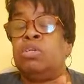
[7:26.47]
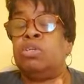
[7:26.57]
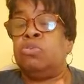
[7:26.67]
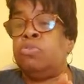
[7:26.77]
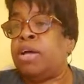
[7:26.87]

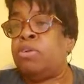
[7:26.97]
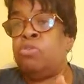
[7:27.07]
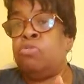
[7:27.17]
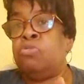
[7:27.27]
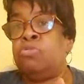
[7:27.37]
do not
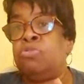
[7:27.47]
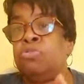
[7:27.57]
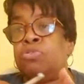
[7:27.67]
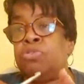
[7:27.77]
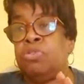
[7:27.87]
use
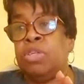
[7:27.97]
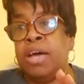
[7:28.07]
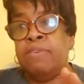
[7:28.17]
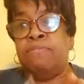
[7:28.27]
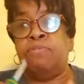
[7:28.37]

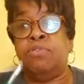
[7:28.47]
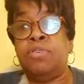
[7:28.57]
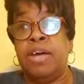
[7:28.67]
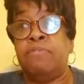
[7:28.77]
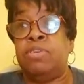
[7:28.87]
that for
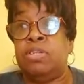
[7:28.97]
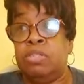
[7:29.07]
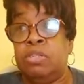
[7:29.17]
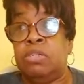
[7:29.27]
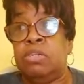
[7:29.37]
that
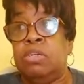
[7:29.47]
reason.